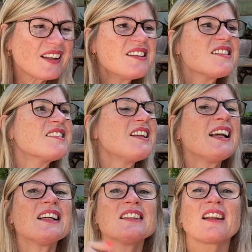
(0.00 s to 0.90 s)

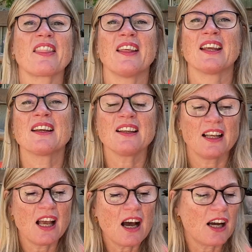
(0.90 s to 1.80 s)
Second thing,
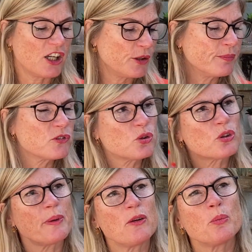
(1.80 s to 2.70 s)
talk
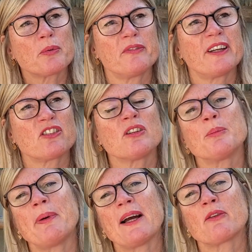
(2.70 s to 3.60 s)
about your professional
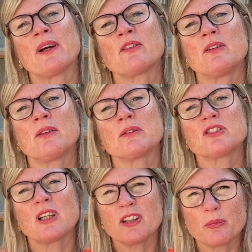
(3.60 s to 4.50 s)
background a lot.
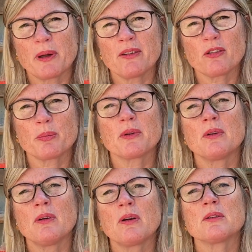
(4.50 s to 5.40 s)
Chinese parents put a
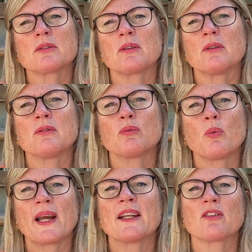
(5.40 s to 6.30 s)
lot of
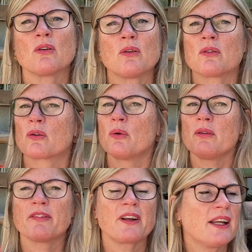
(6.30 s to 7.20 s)
weight on
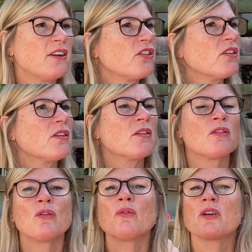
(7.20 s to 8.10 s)

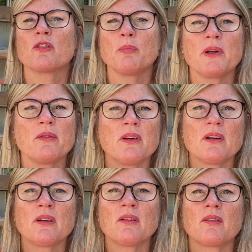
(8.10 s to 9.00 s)
qualifications, your
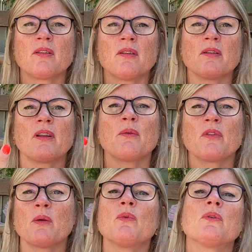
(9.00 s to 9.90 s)
experience.
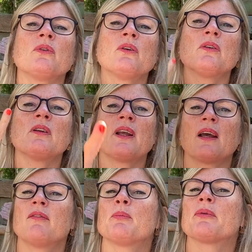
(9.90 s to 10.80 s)
They want to know that they
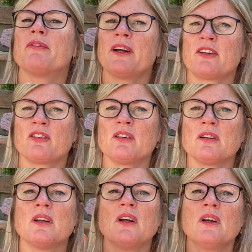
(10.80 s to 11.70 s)
have a professional
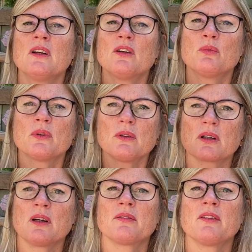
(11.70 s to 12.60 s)
who will look
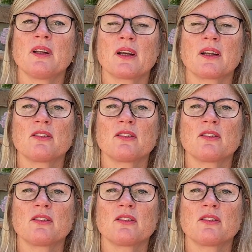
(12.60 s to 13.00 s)
after their